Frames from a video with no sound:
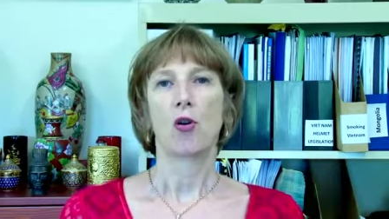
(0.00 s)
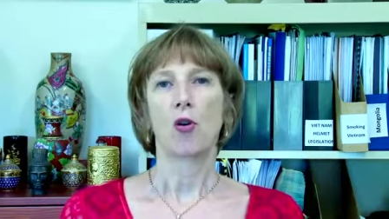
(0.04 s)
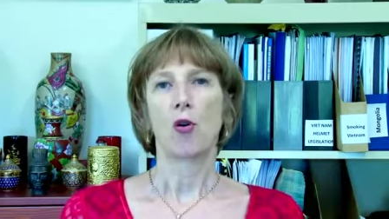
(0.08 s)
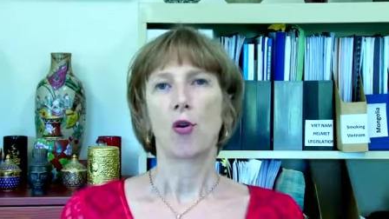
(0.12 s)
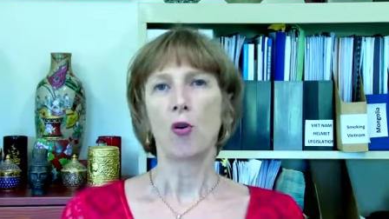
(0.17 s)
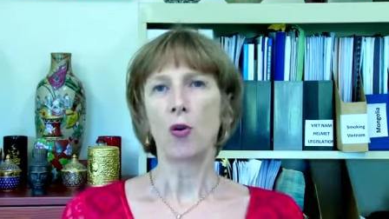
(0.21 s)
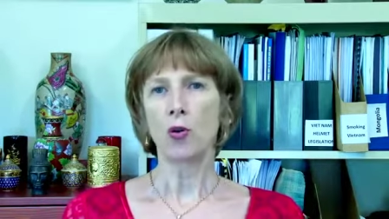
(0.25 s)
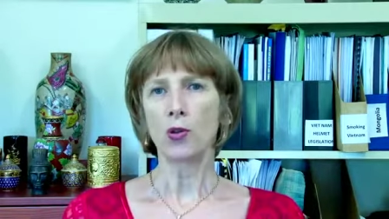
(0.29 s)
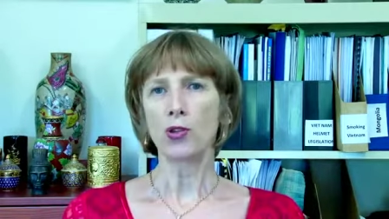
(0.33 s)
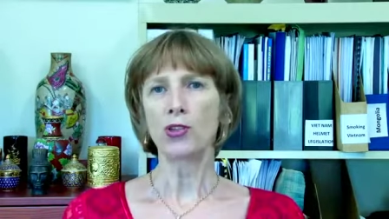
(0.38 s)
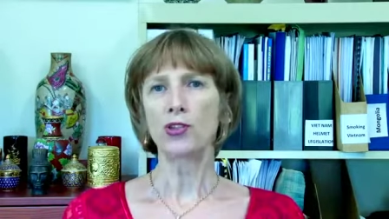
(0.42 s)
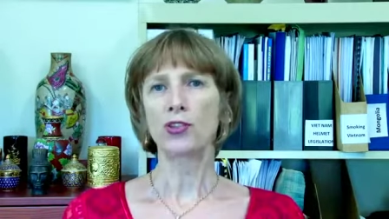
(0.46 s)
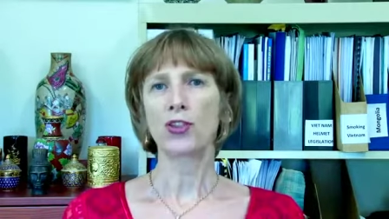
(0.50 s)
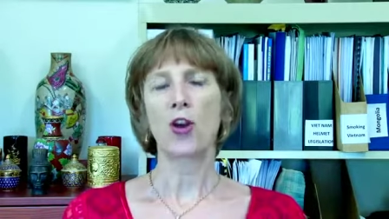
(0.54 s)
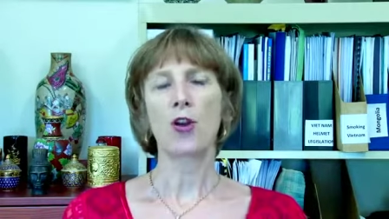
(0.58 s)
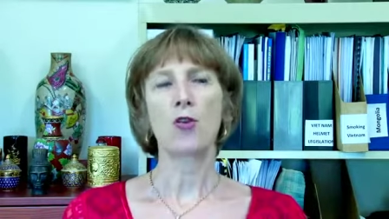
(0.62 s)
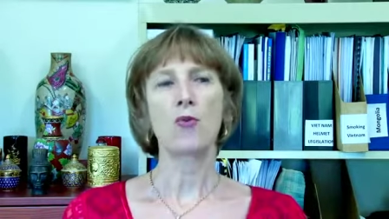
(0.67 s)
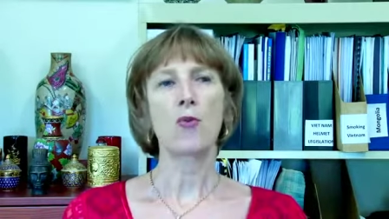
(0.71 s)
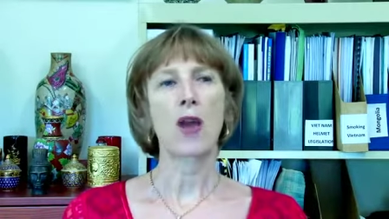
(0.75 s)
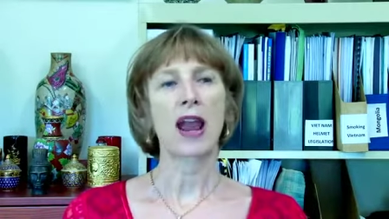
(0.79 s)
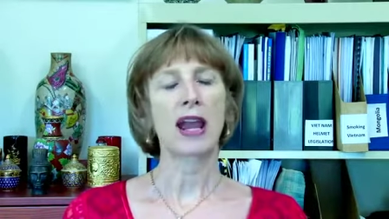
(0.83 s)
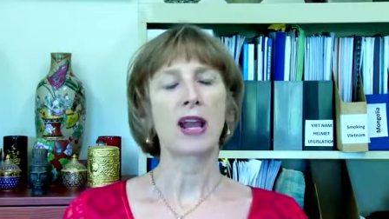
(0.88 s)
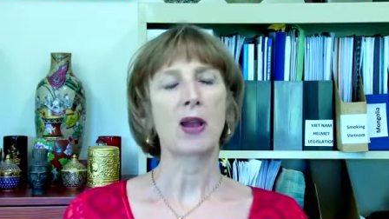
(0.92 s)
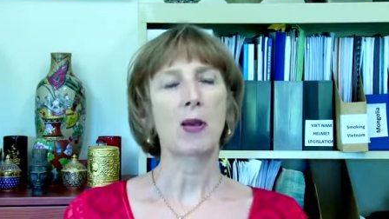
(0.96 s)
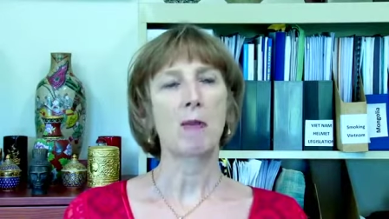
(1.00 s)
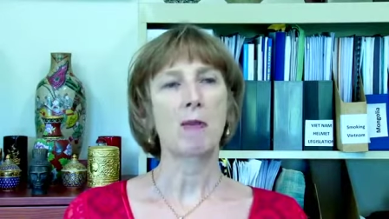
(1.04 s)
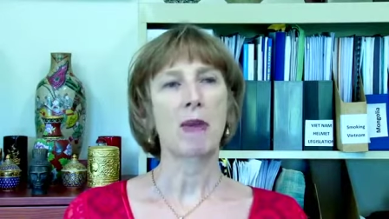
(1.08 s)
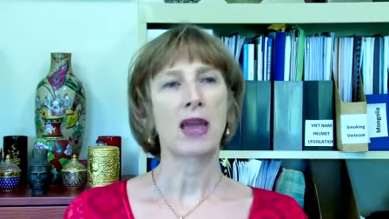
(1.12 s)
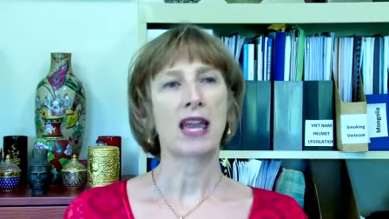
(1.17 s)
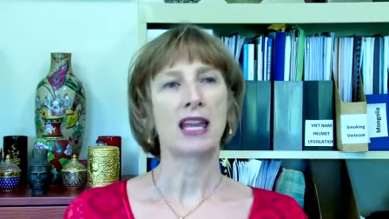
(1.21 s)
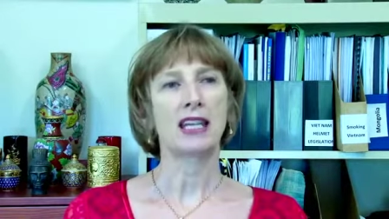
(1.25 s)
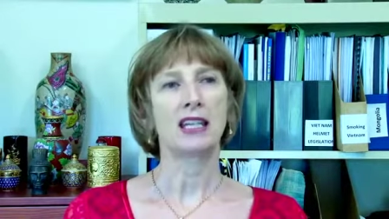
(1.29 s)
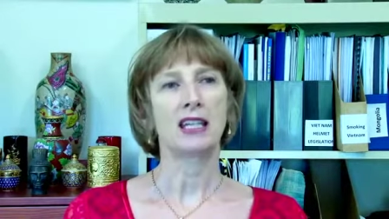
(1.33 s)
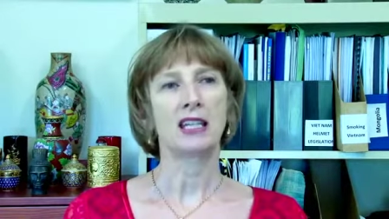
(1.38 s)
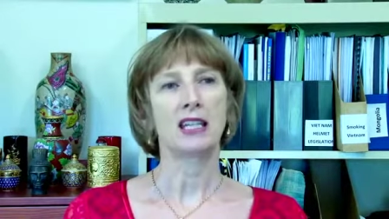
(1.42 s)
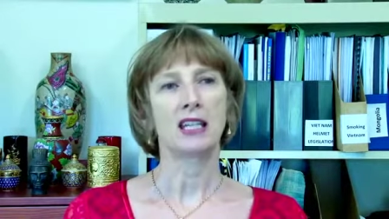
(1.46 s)
also
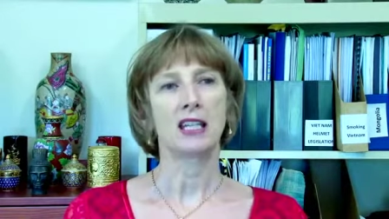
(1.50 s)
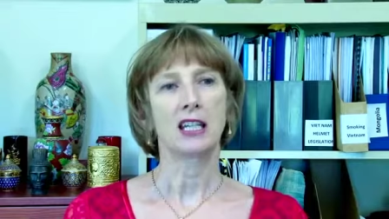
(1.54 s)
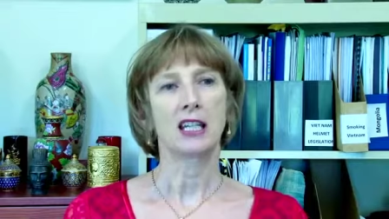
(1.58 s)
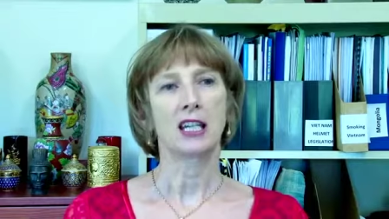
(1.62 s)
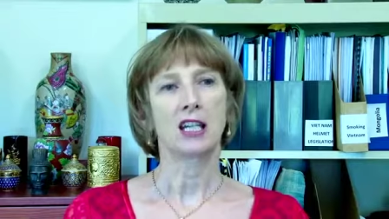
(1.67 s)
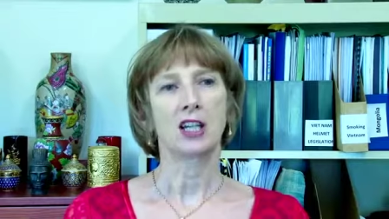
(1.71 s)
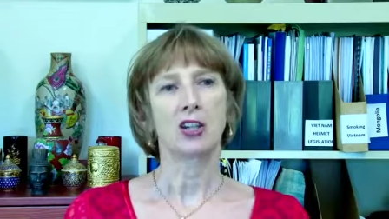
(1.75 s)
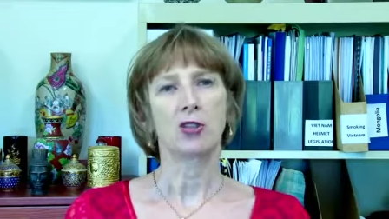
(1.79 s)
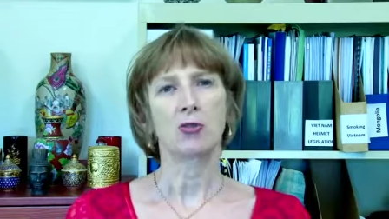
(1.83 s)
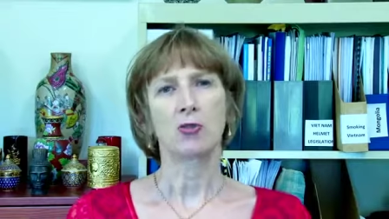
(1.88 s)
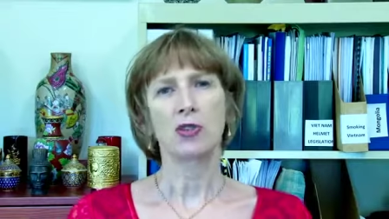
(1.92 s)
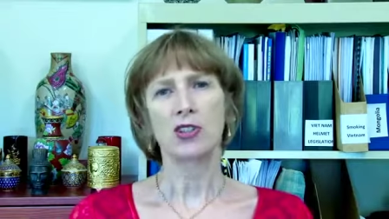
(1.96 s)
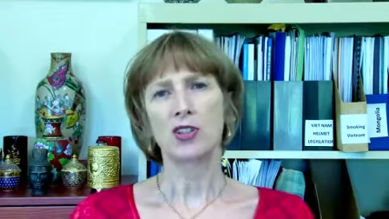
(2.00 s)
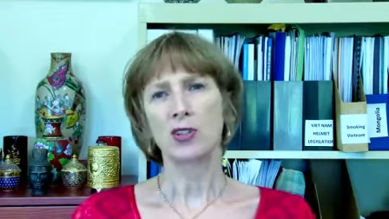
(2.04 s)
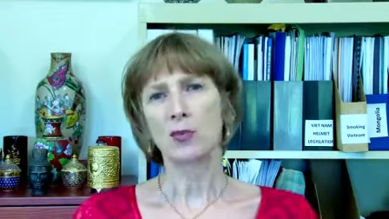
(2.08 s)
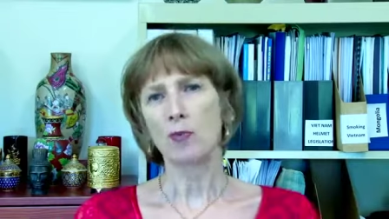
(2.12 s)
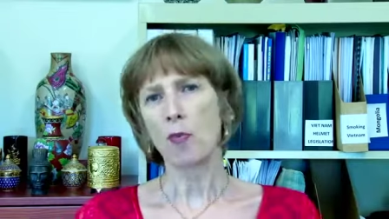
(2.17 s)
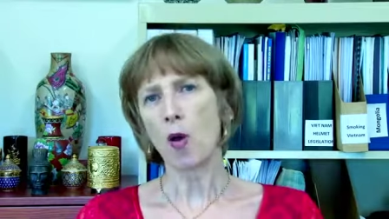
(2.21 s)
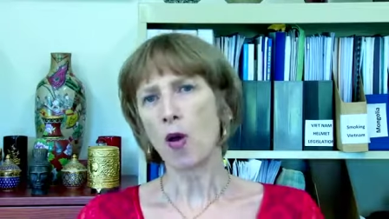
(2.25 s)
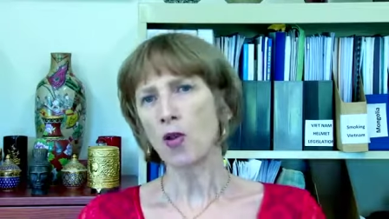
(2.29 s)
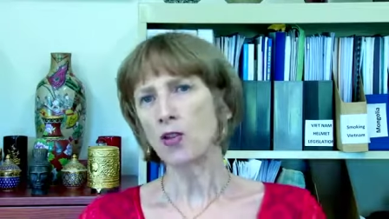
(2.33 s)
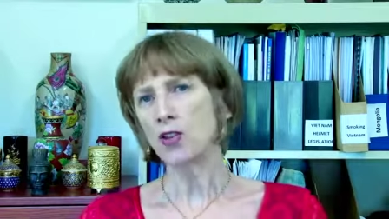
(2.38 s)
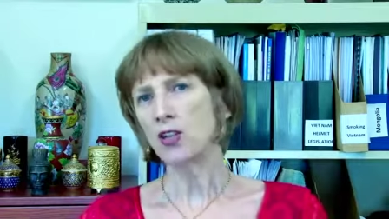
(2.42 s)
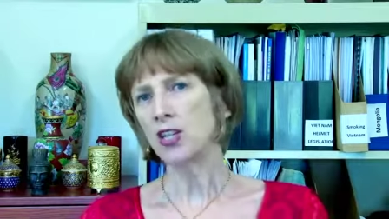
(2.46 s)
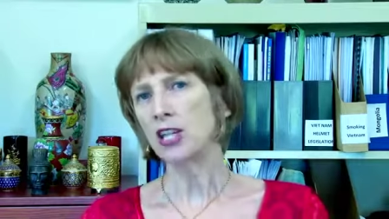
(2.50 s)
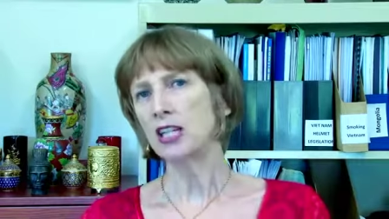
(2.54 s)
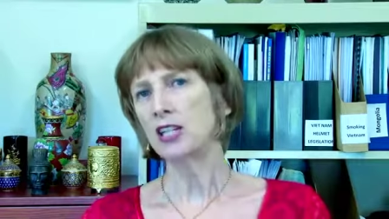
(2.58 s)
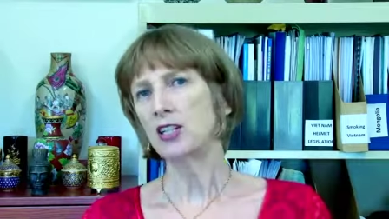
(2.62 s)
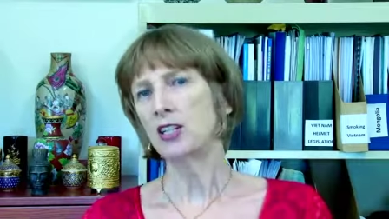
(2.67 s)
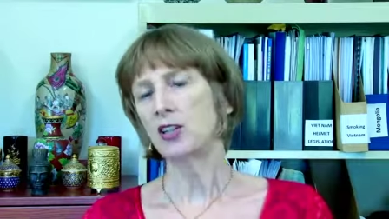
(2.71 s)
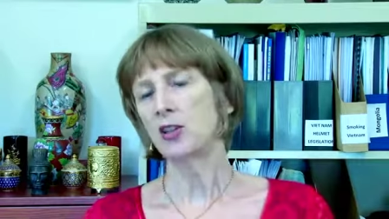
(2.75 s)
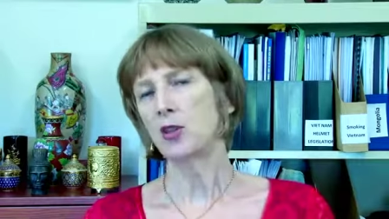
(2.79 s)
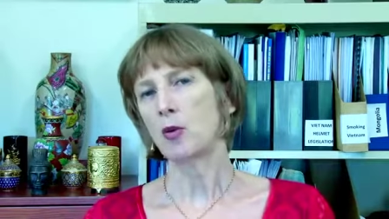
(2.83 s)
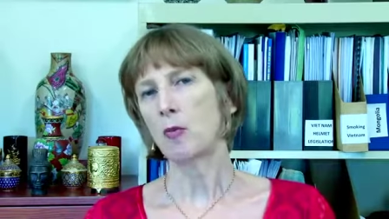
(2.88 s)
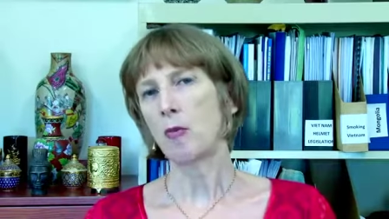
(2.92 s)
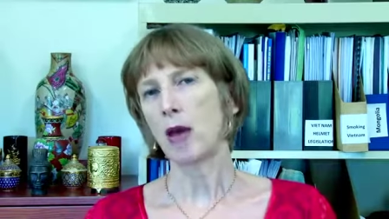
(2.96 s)
recommend responding
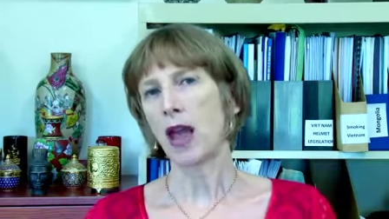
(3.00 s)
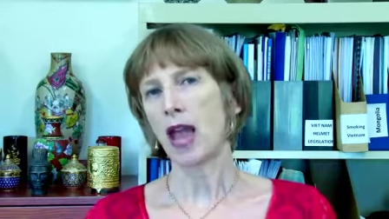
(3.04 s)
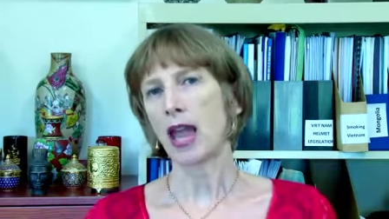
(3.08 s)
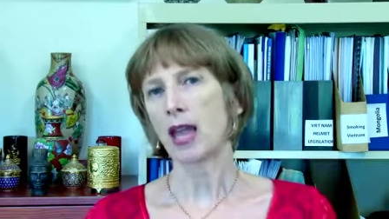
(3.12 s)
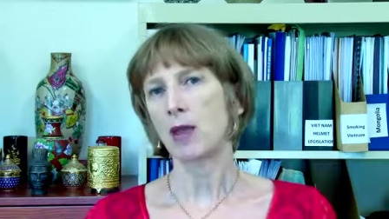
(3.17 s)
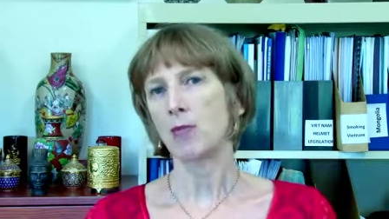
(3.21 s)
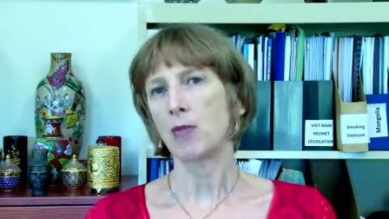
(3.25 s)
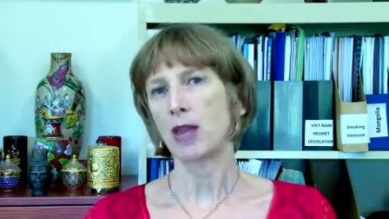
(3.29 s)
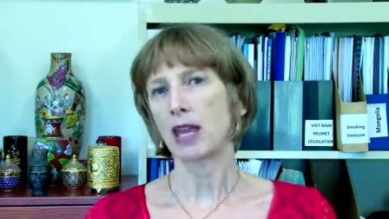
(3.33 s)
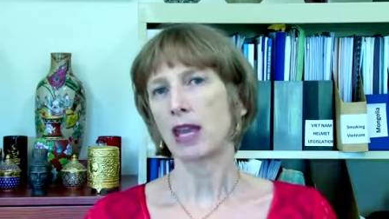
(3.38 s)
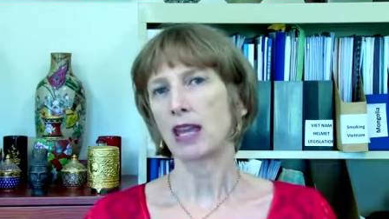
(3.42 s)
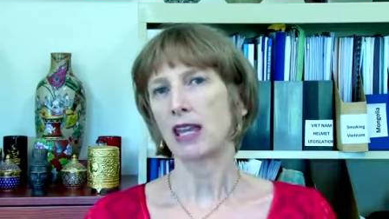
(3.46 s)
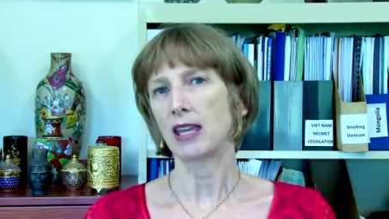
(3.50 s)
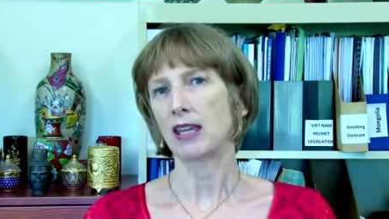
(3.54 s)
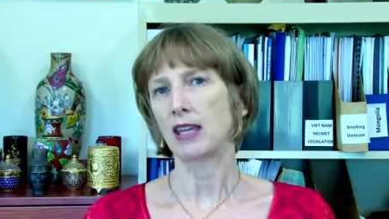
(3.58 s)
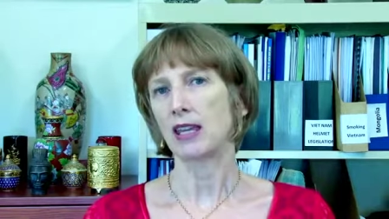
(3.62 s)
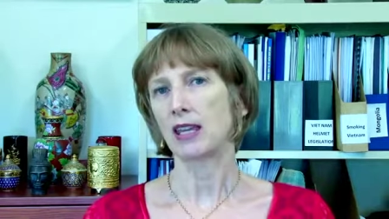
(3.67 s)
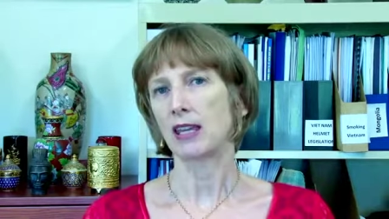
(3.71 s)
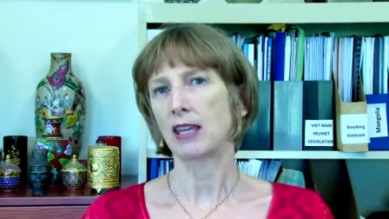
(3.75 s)
to the baby,